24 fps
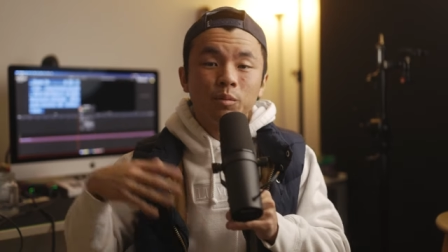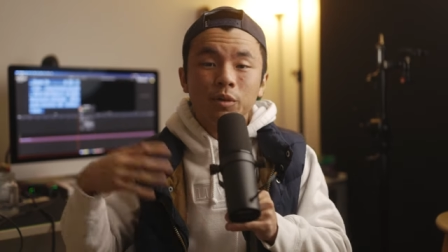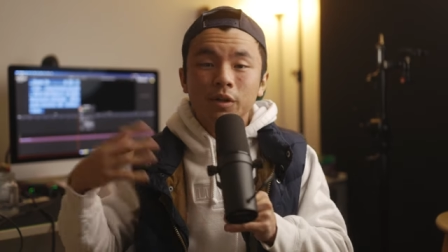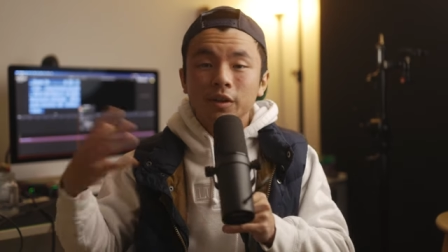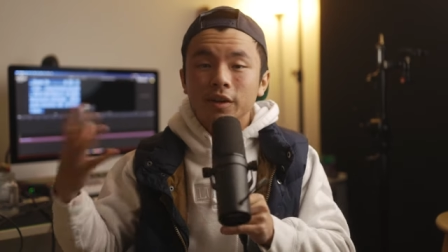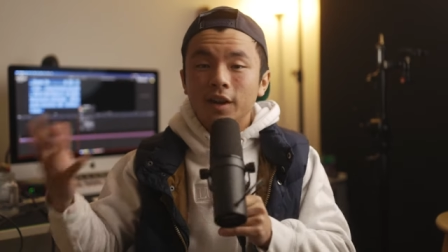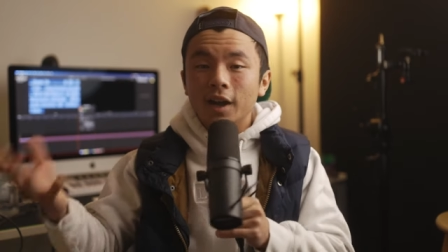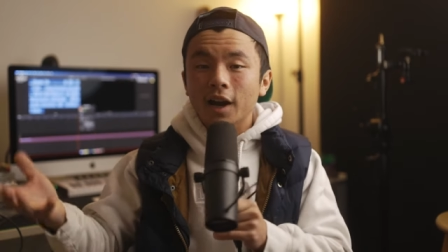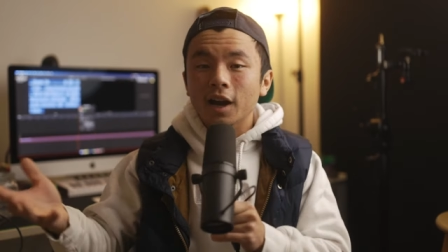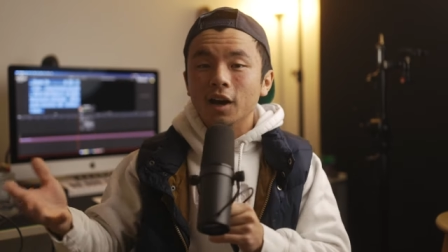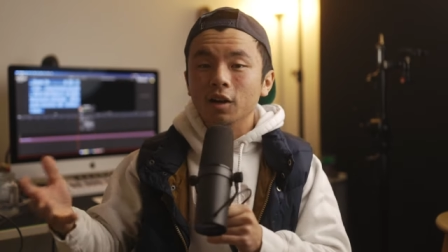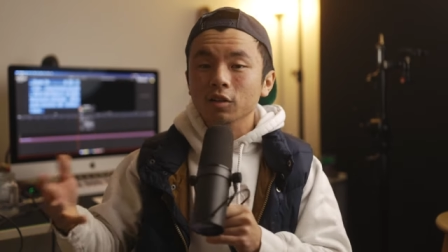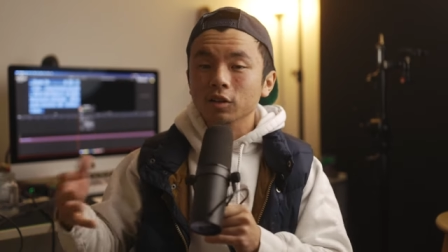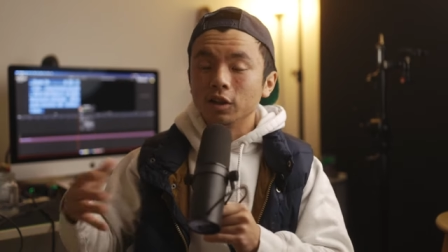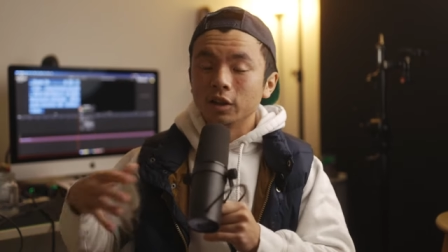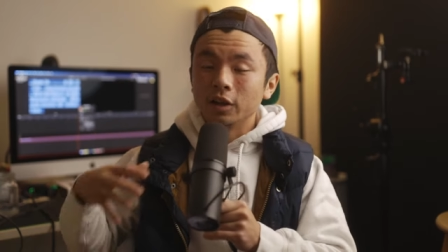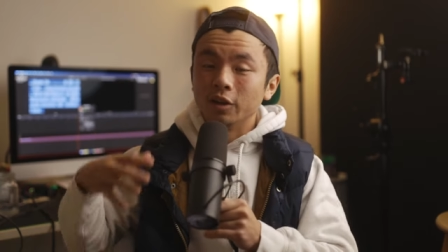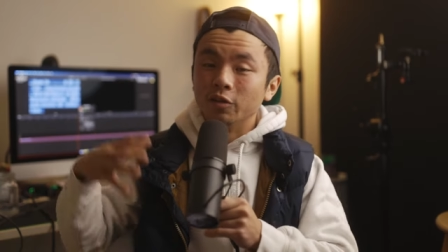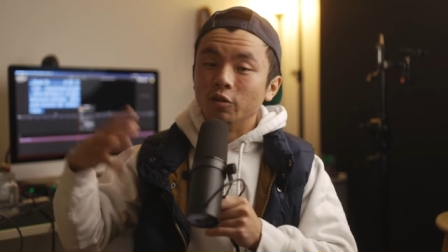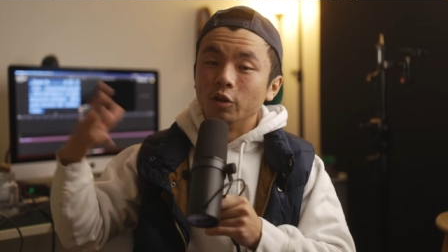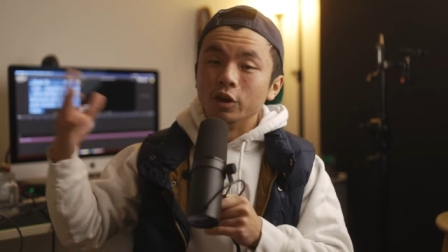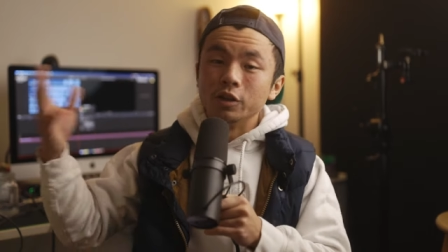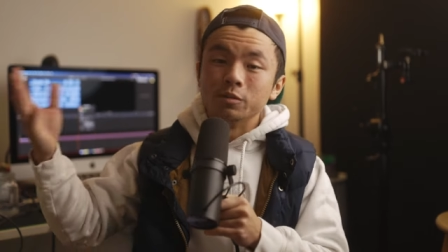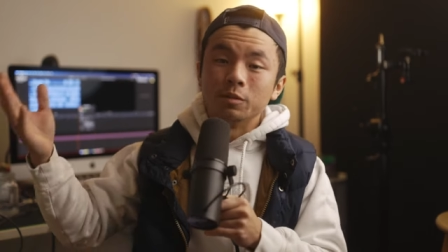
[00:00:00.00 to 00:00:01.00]
but now like
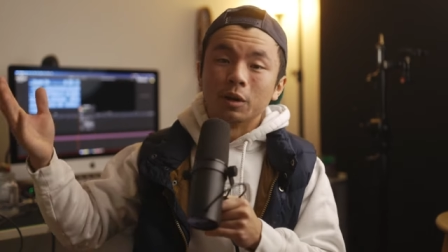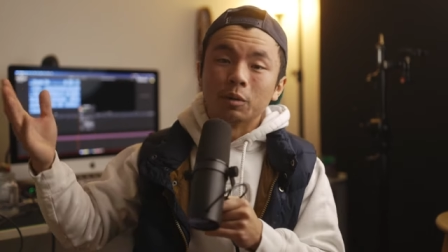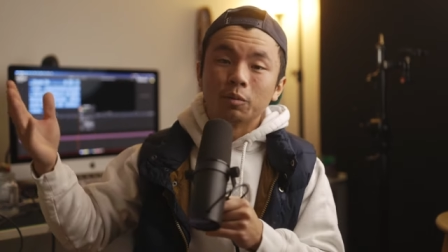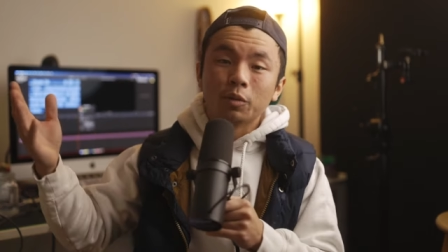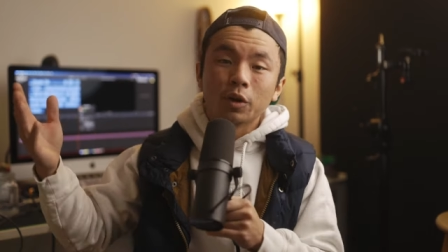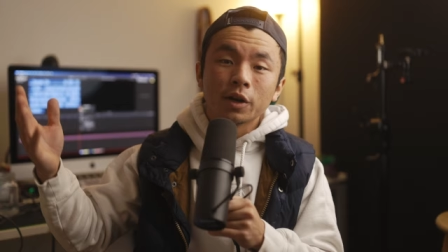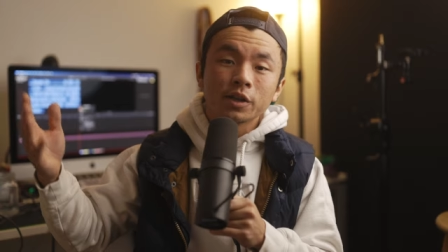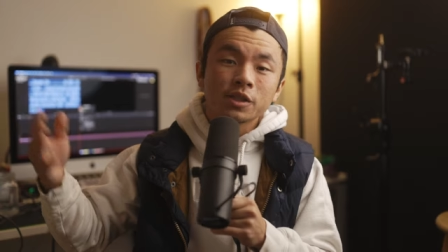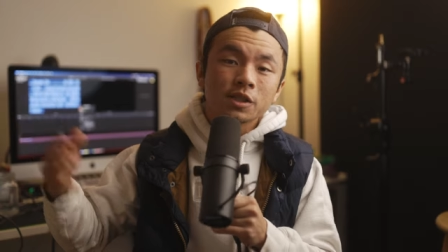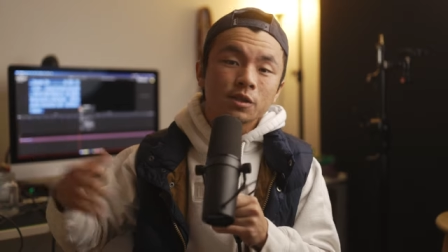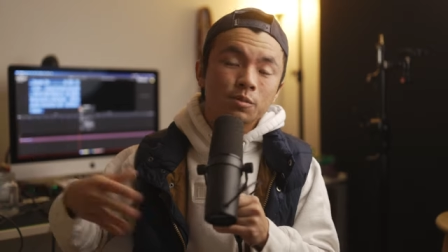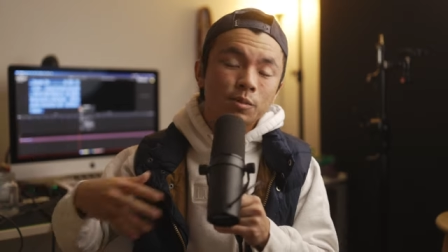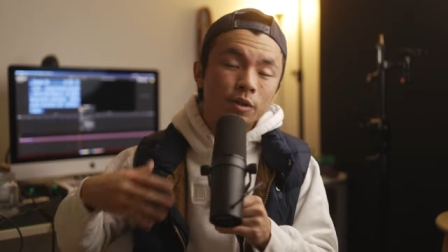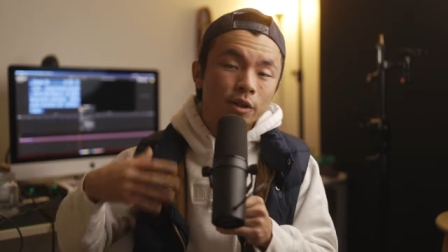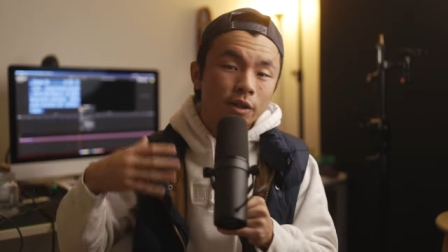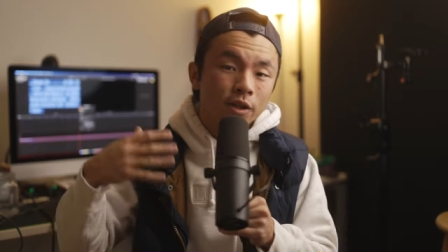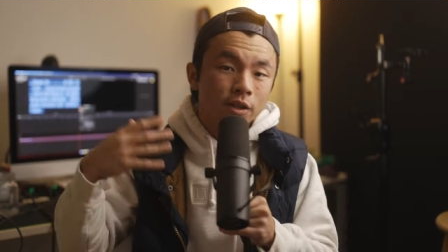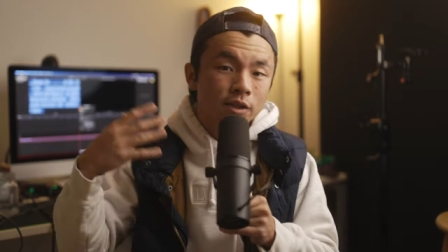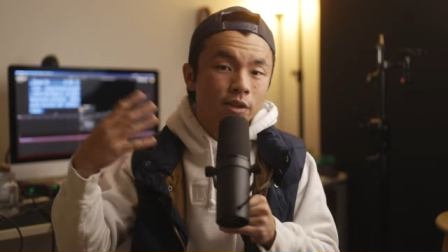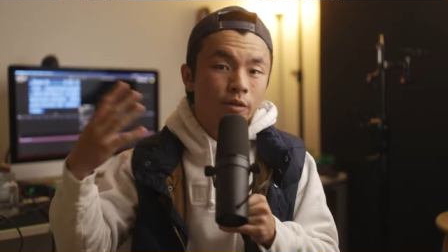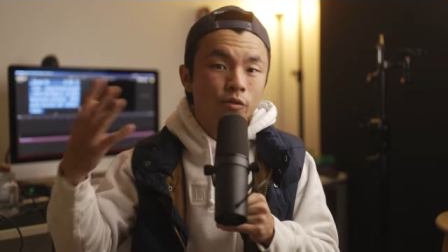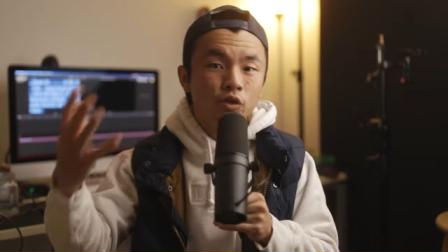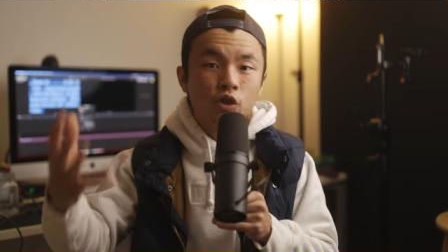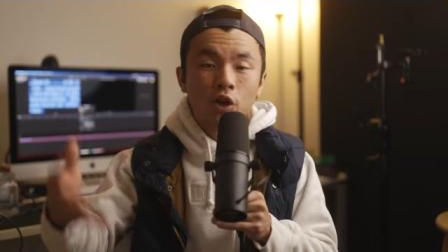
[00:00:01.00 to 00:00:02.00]
I've raised my prices
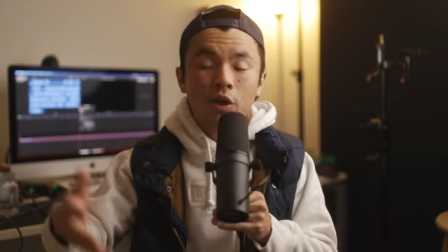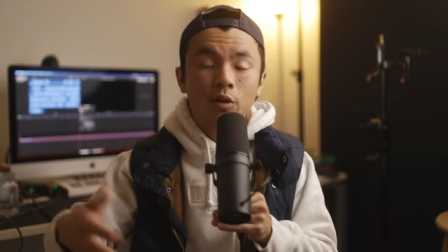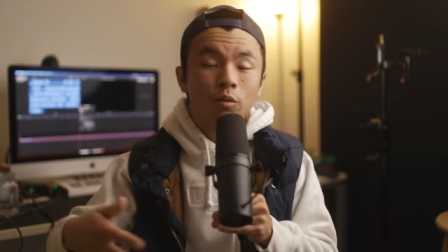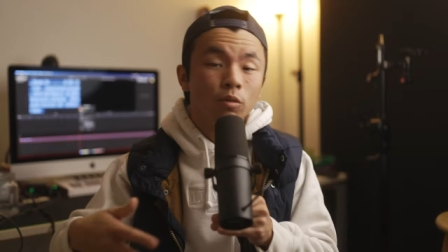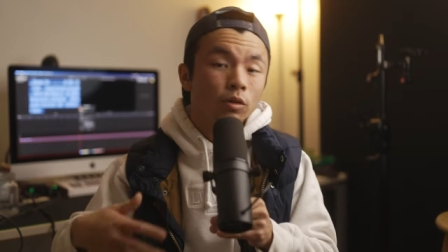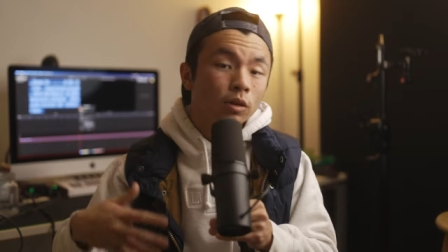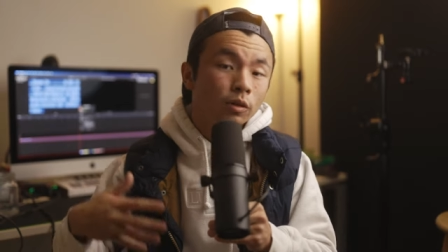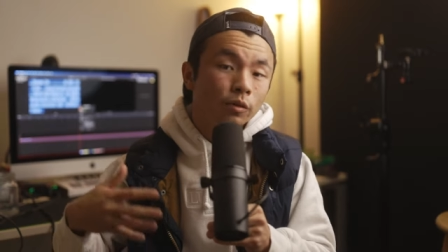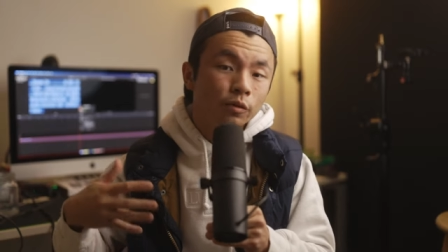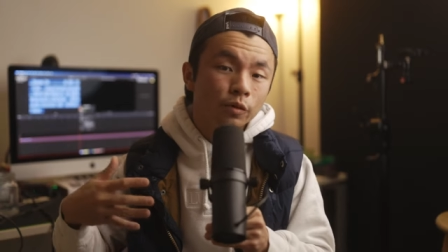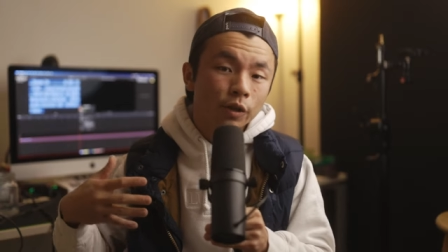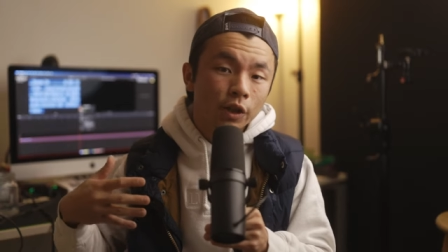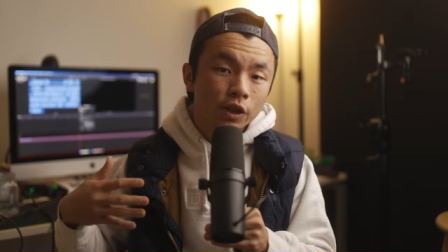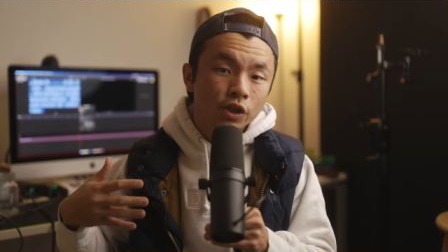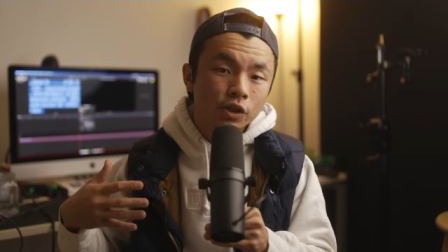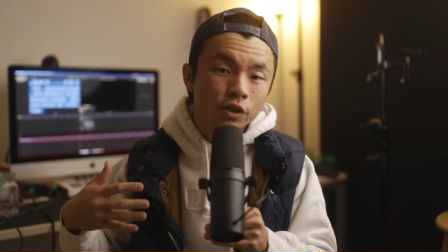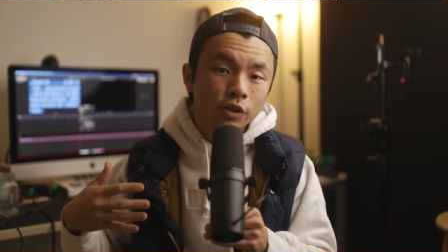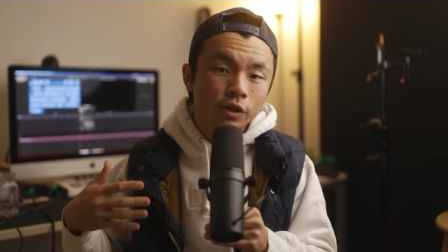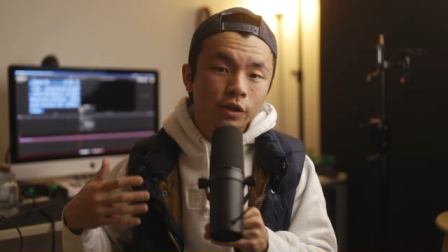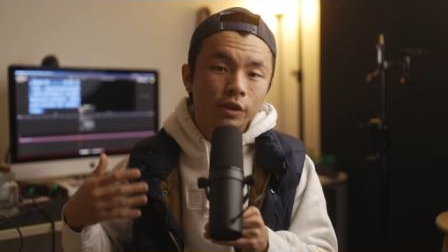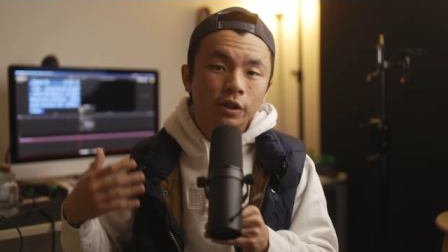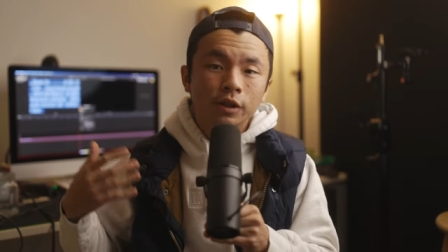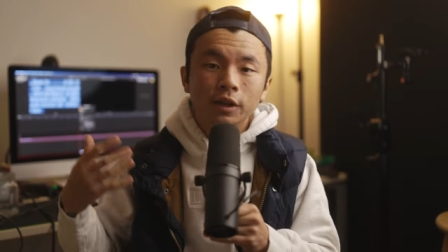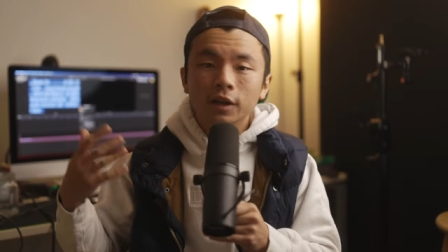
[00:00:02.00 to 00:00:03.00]
because of general
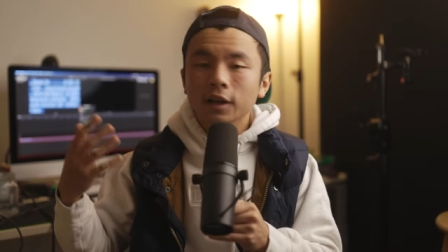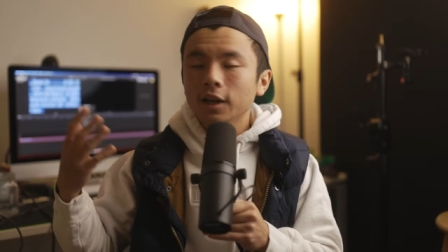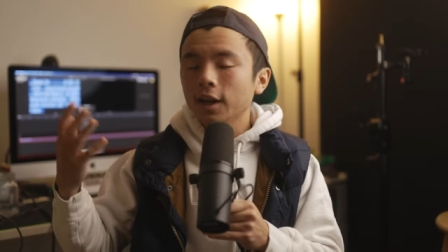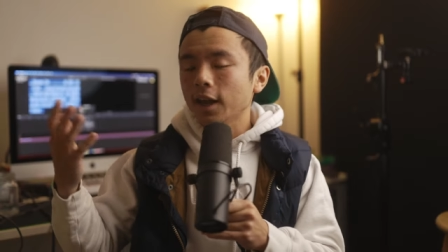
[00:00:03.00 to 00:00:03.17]
inflation,